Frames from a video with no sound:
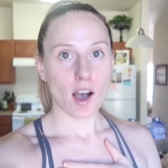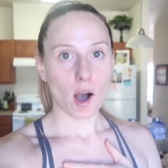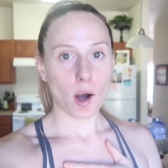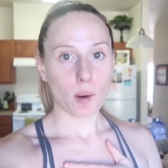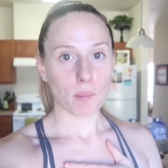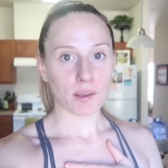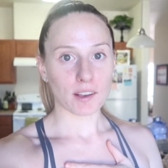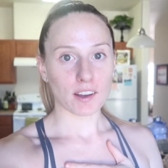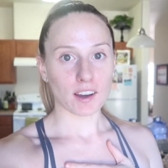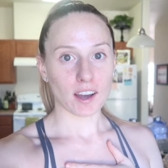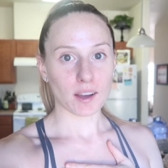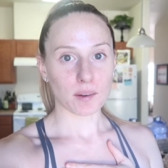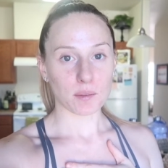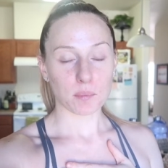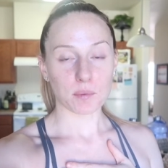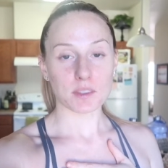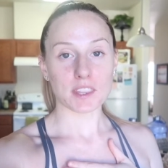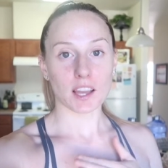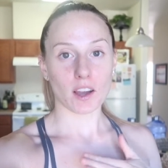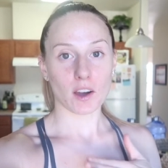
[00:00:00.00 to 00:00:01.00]
Oh my God,
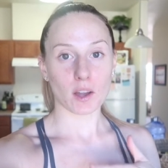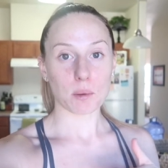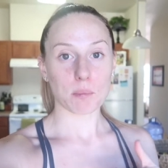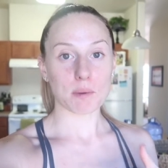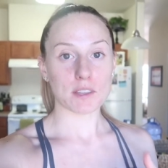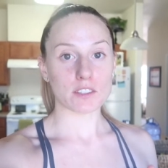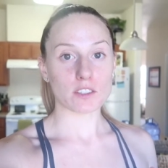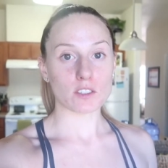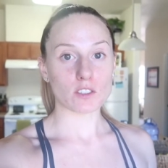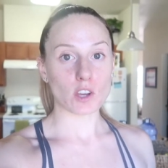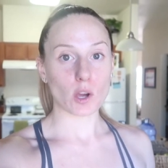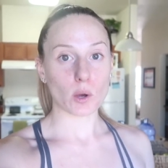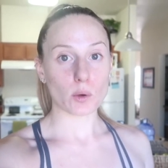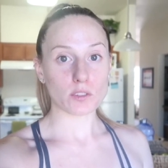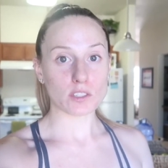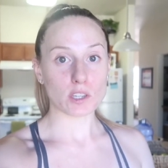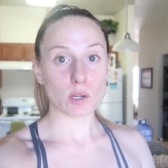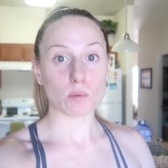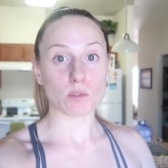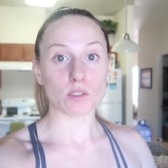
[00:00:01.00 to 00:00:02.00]
but like on a piece of
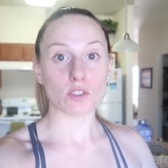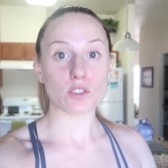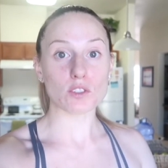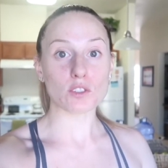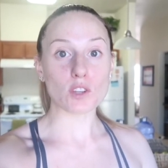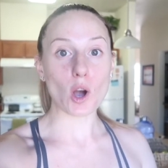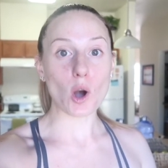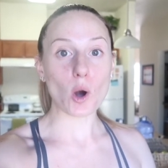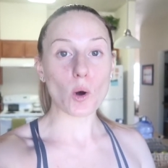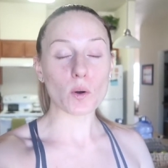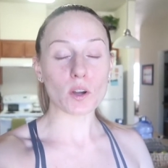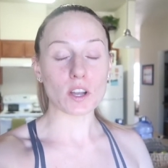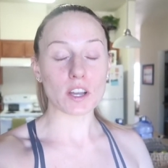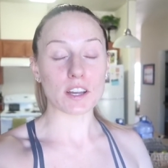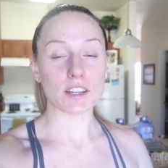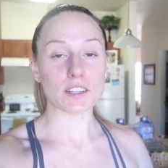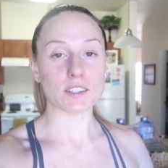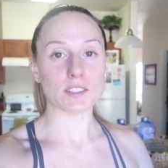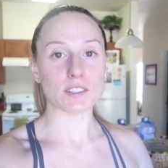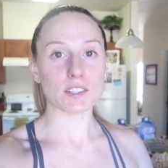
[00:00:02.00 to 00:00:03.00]
toast, it was so
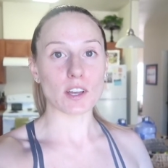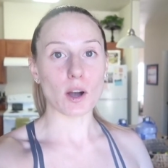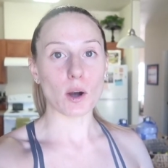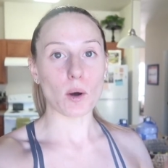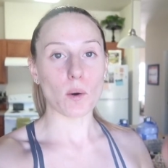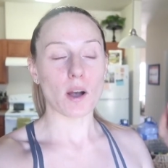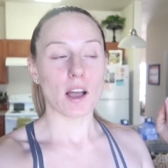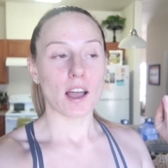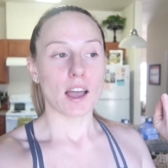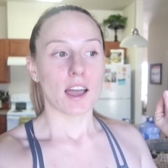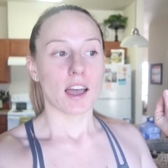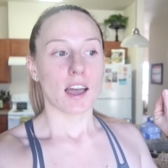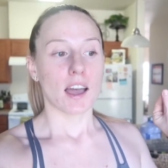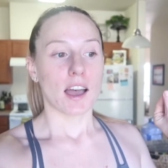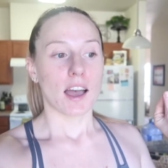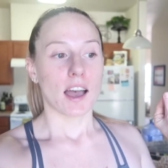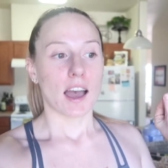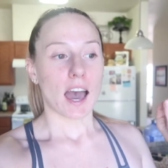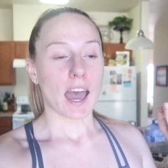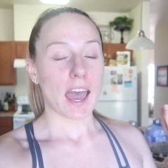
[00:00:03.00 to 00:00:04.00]
good. So
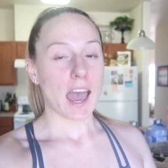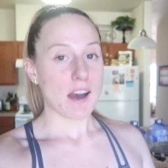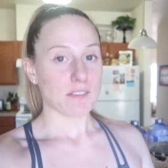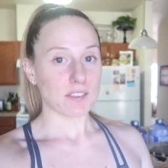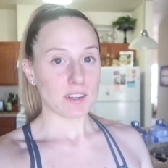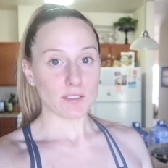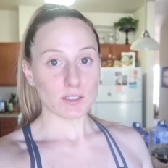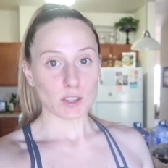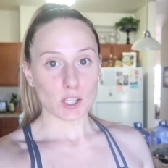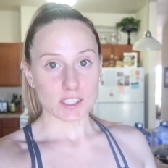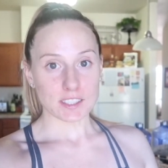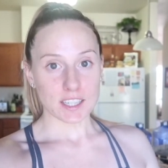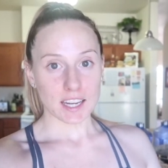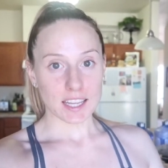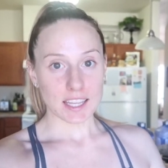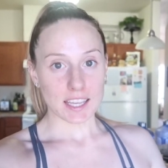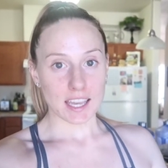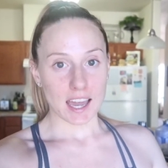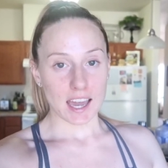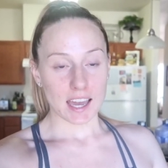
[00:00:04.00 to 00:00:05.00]
I haven't even looked at
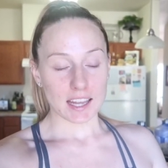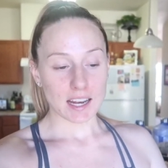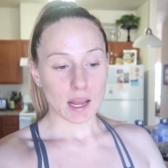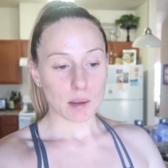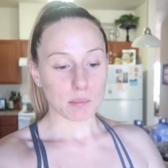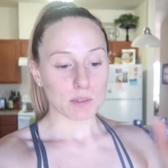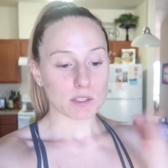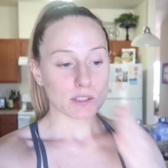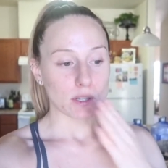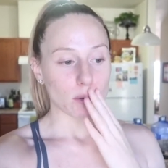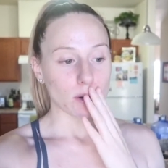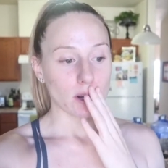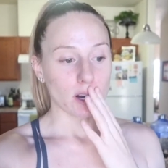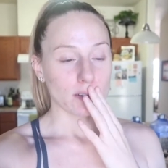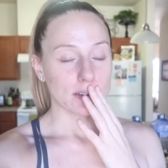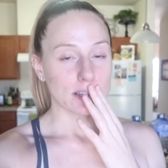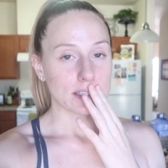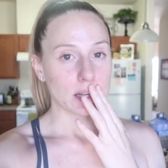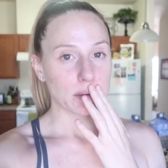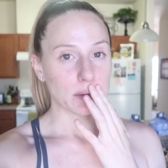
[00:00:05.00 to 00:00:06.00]
it yet. I'm so
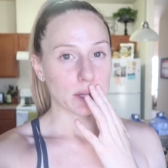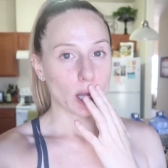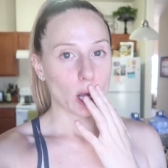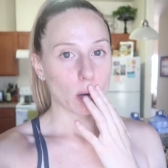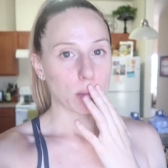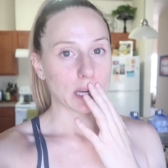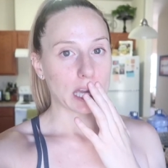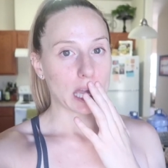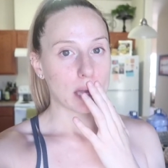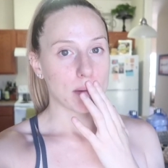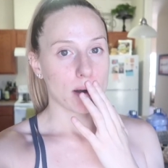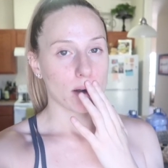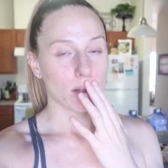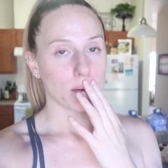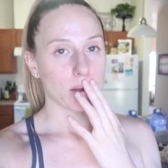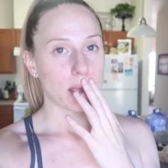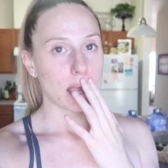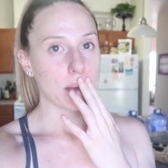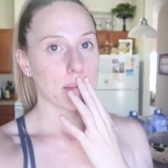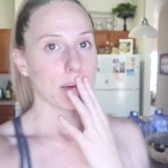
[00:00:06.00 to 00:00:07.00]
nervous. I really hope it came out
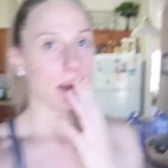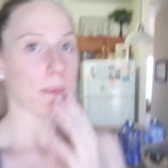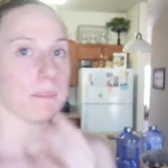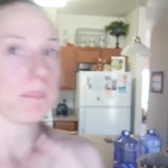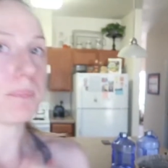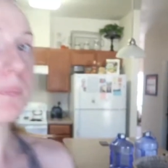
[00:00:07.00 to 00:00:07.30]
okay, but